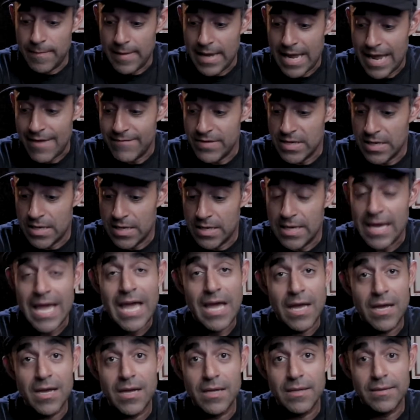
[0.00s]
having
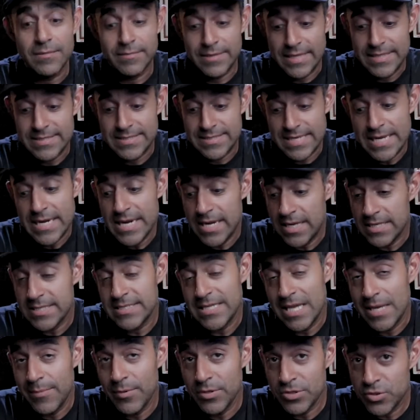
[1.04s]
like sending a
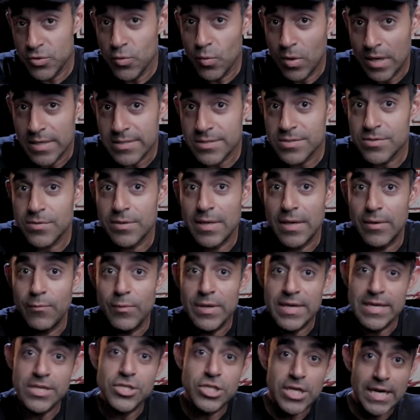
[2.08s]
saber to us so that
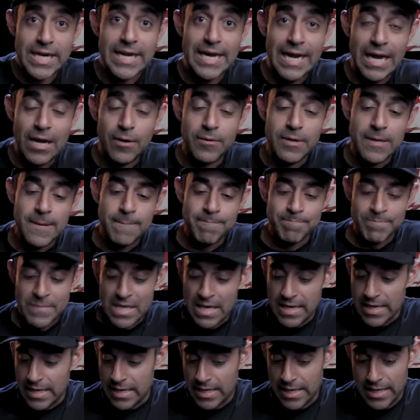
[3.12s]
we can check it out.
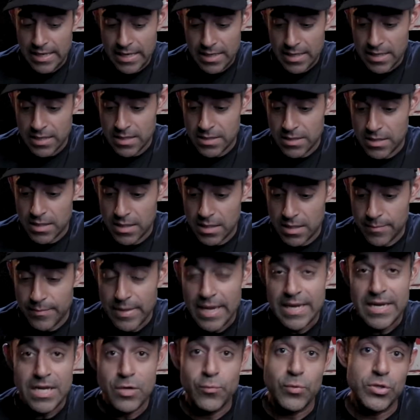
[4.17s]
And
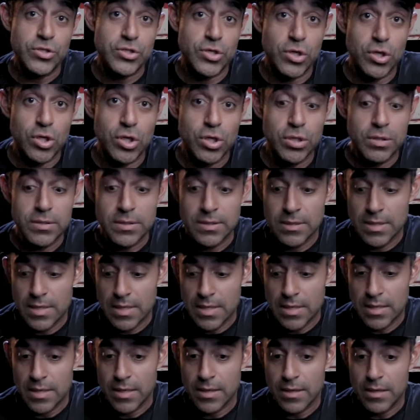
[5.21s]
in return,
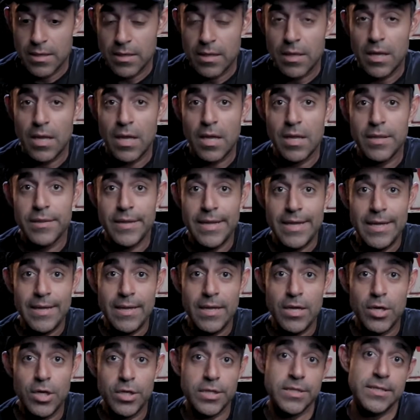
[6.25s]
they
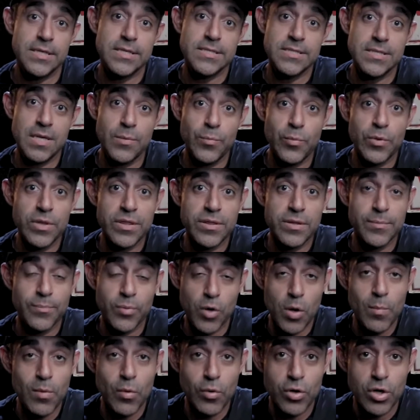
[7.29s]
hooked us up with the
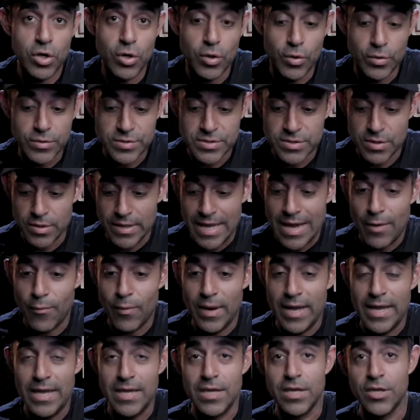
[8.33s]
promo code, so that
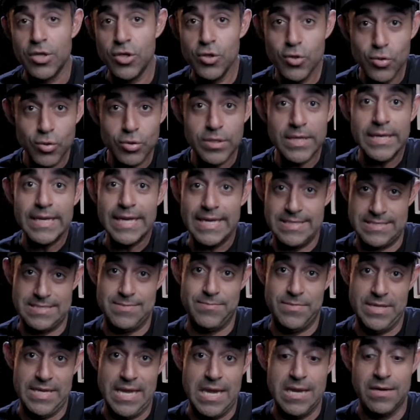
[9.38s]
way you can get
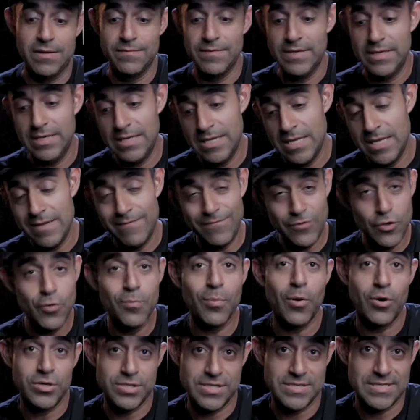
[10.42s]
something out of it if you
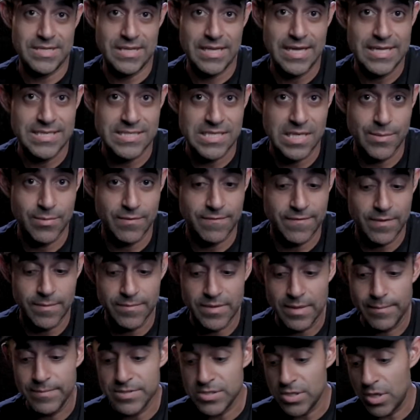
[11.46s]
purchase a lightsaber from
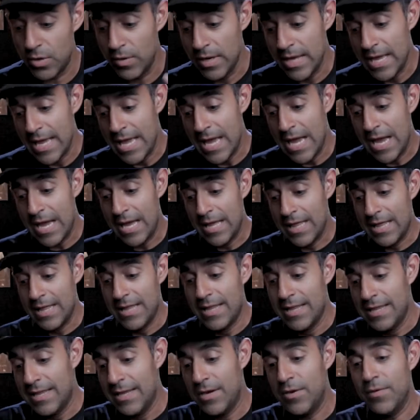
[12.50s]
them. So
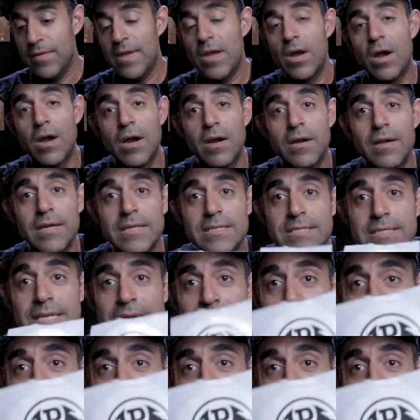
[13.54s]
here they are. It's